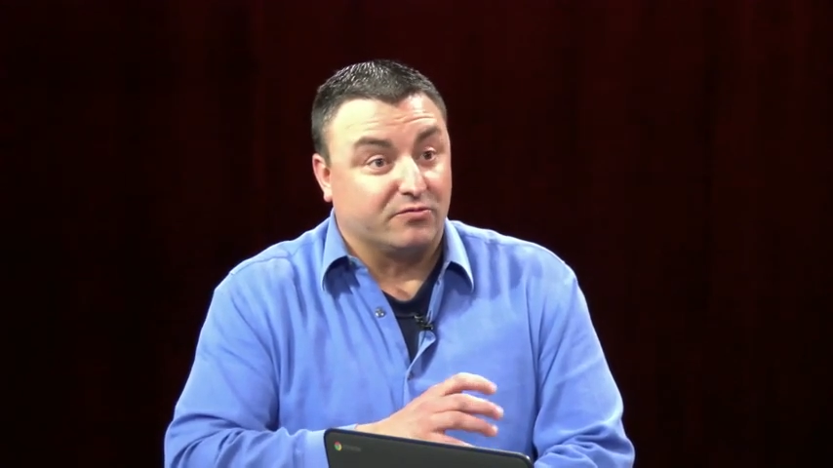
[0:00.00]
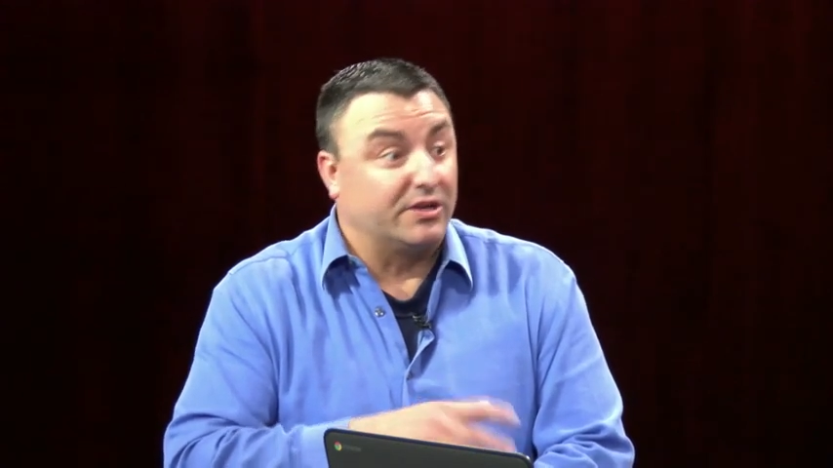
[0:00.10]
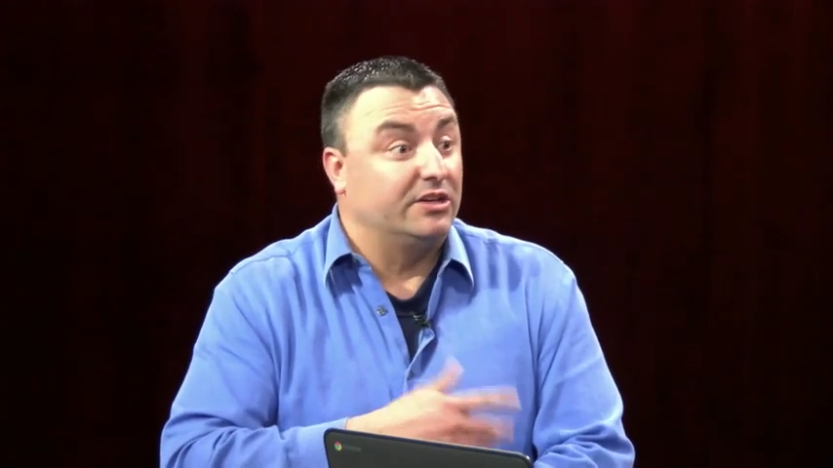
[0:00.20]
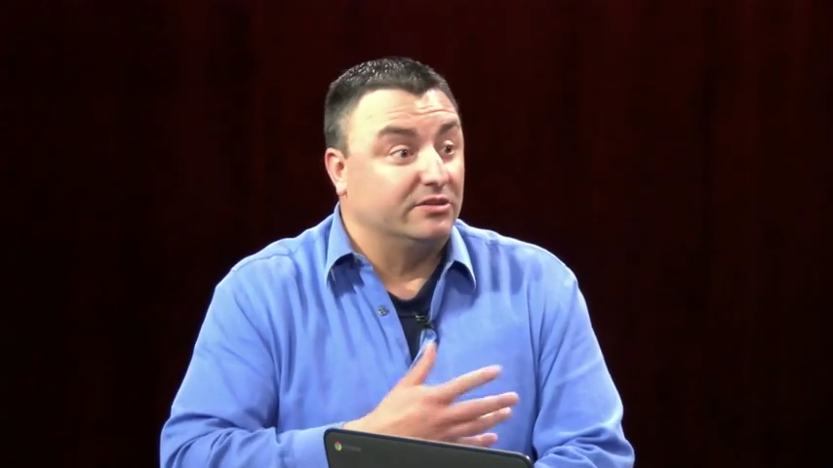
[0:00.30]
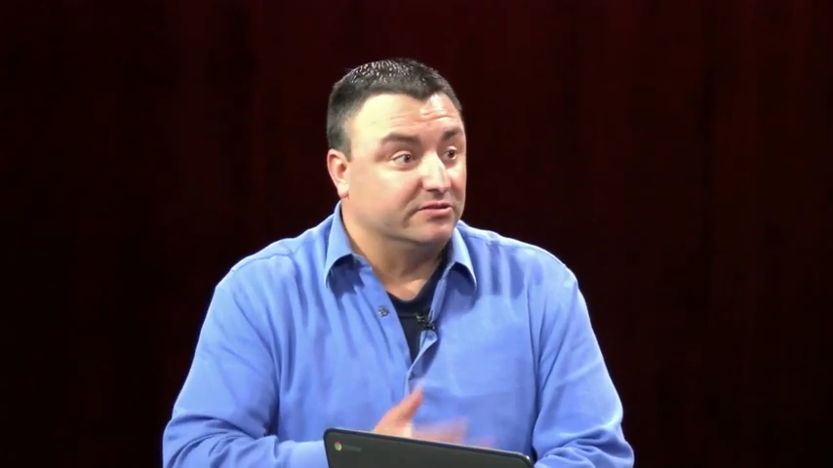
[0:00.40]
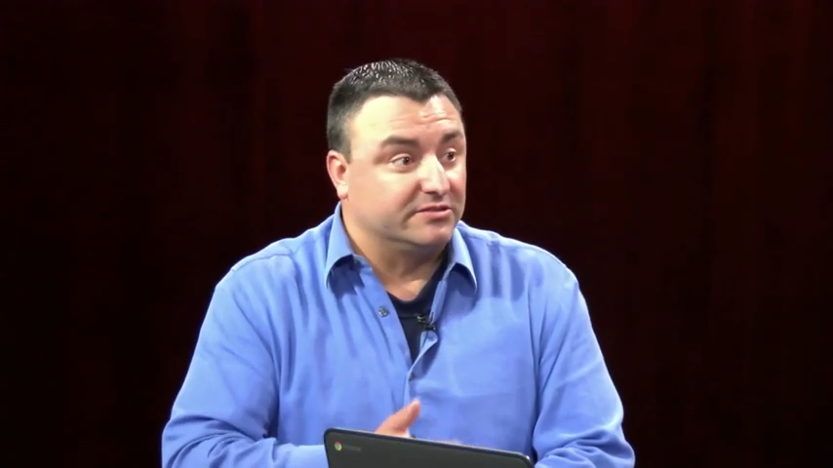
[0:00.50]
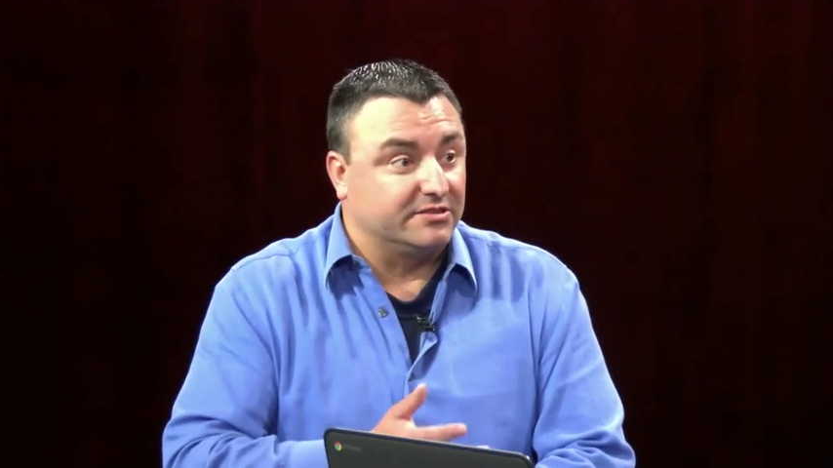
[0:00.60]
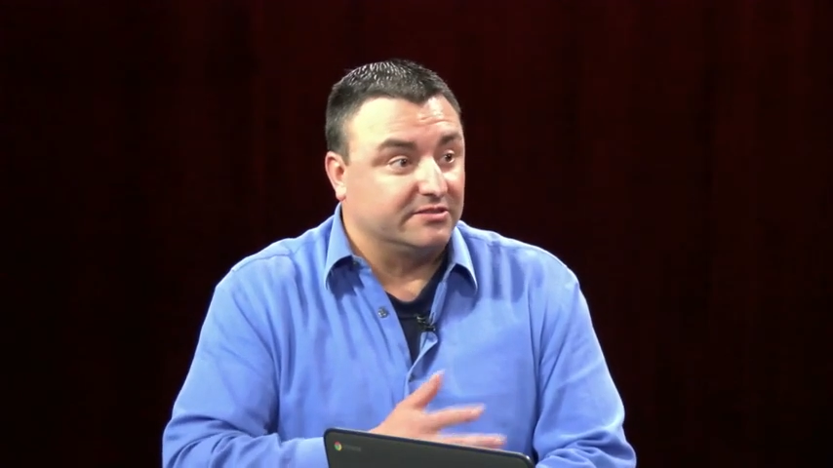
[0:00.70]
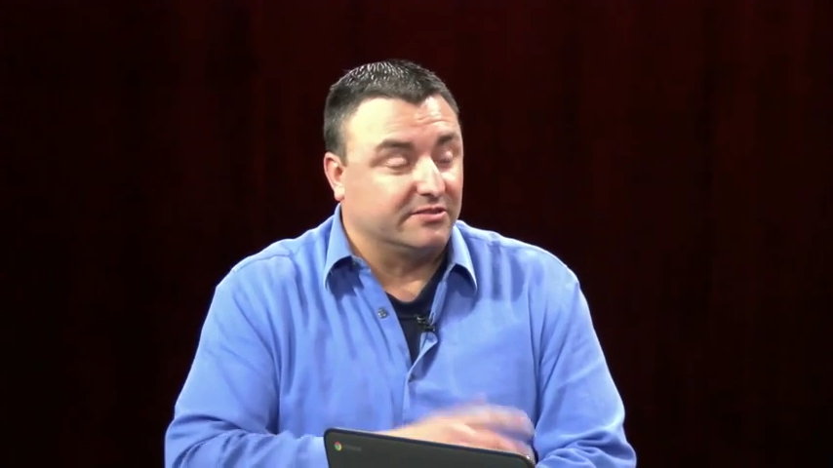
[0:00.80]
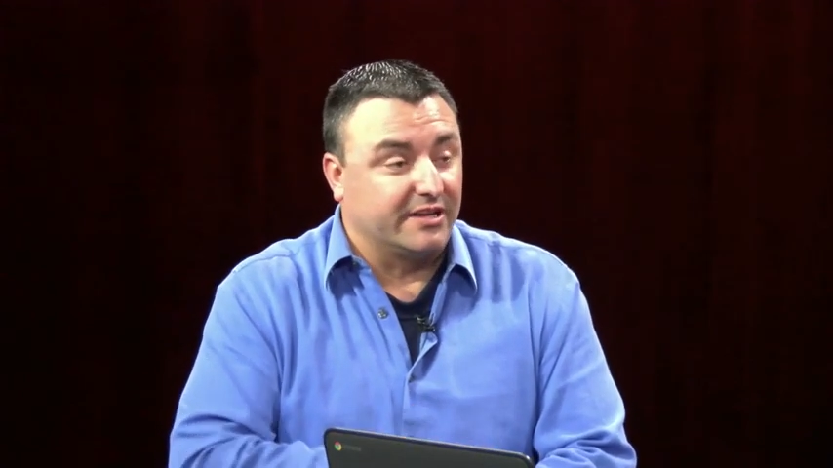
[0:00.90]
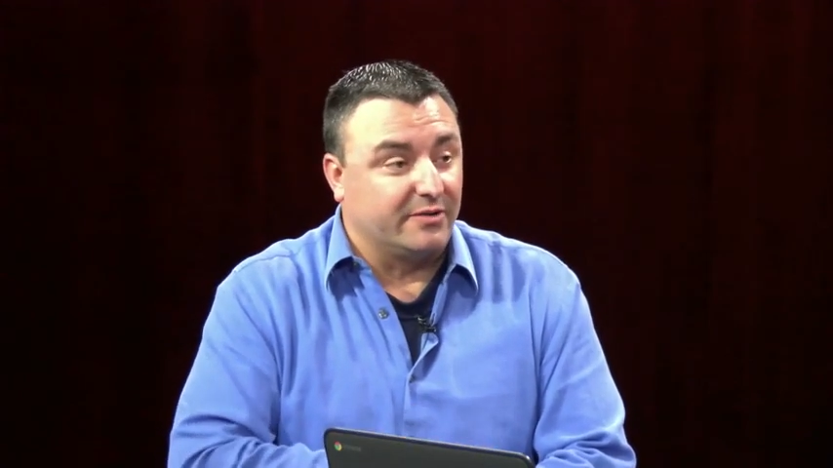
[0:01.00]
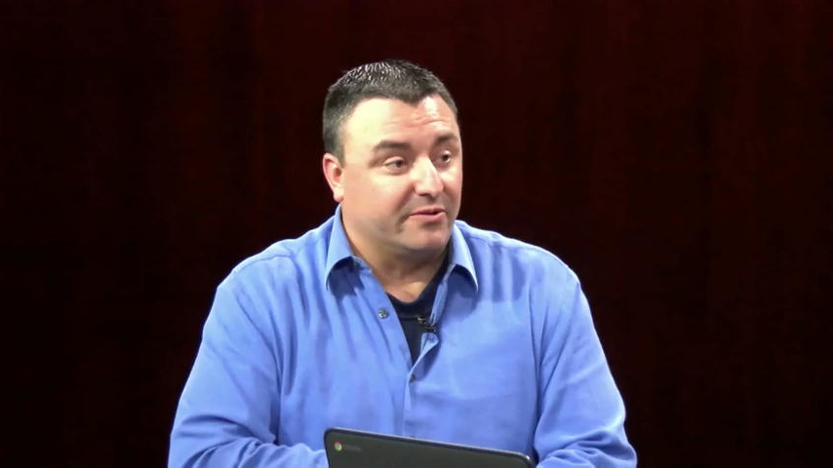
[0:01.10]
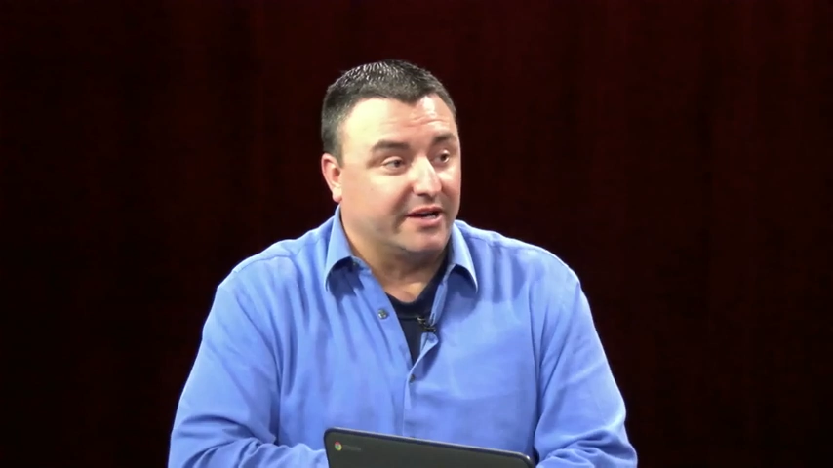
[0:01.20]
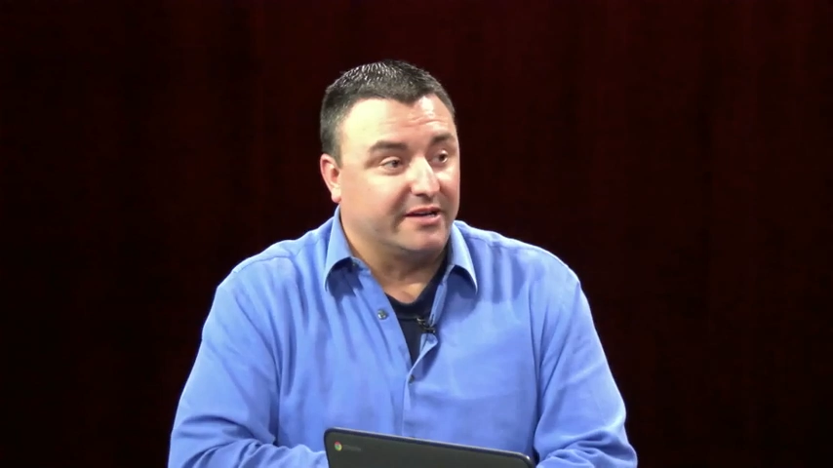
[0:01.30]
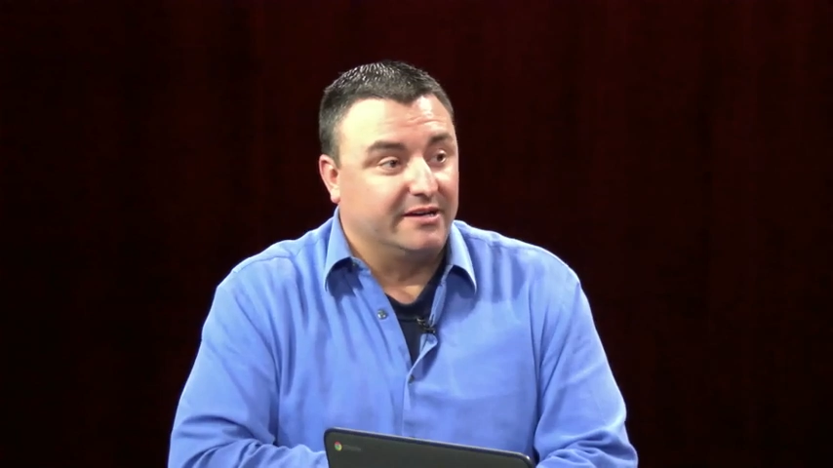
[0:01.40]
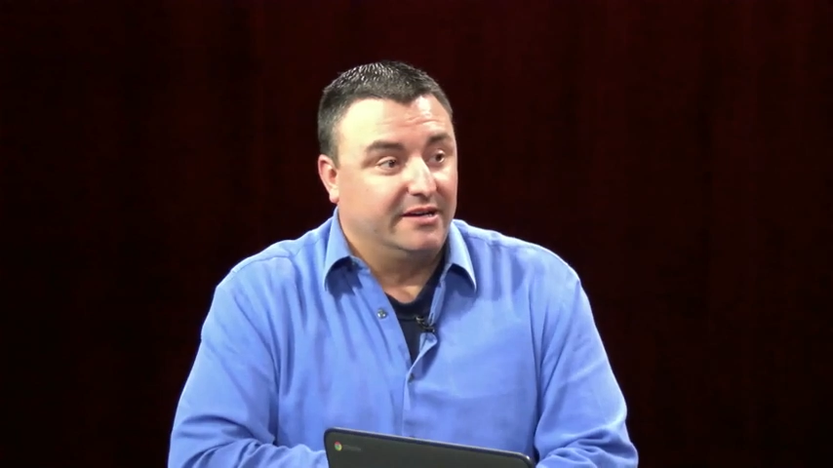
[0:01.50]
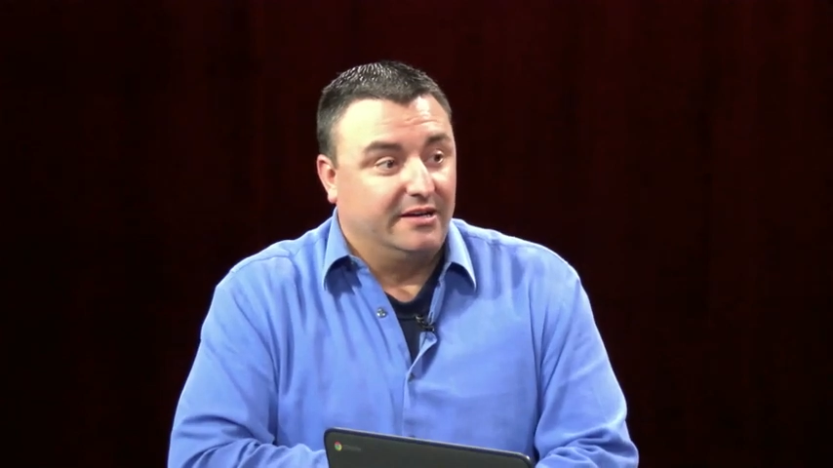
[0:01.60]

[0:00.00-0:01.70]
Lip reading: reused, so that way